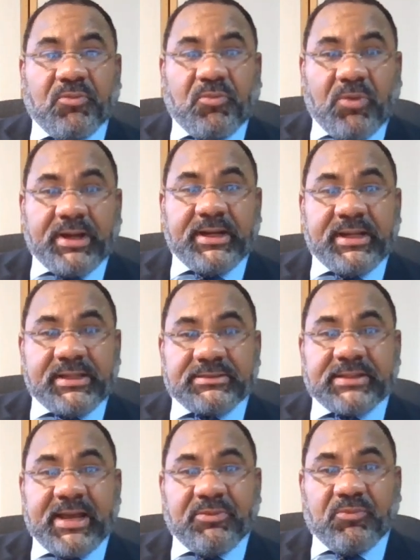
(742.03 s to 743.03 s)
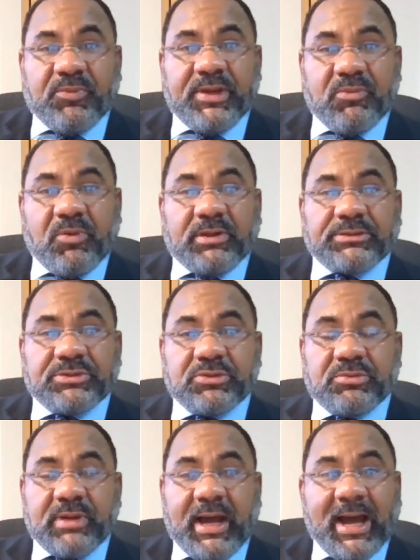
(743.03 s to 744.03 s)
what it is that we want
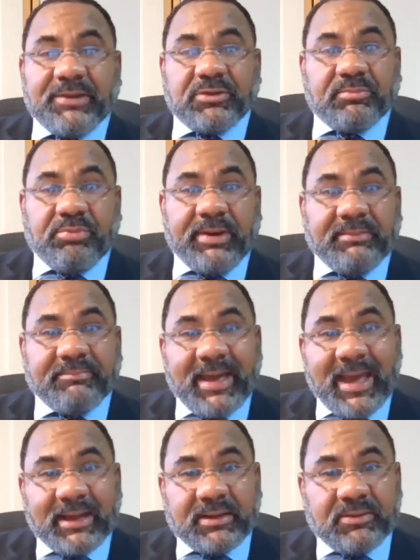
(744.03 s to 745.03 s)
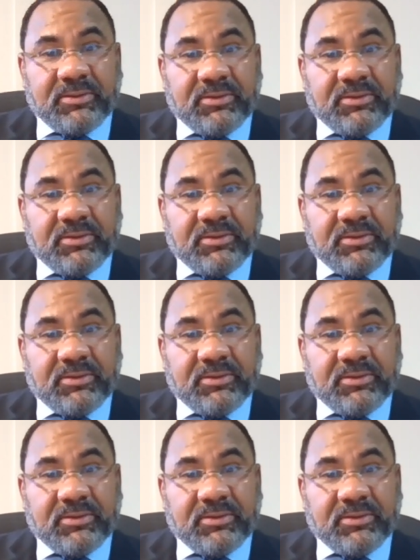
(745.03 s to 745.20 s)
to either bring back